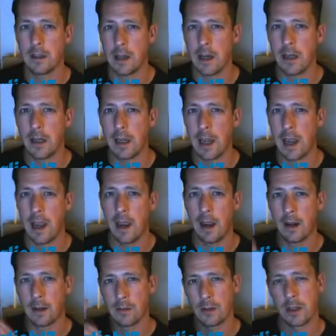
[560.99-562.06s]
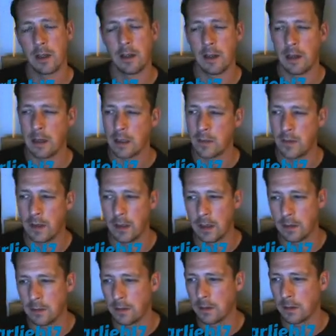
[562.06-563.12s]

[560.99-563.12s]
Take care, and I'll see you in the next video.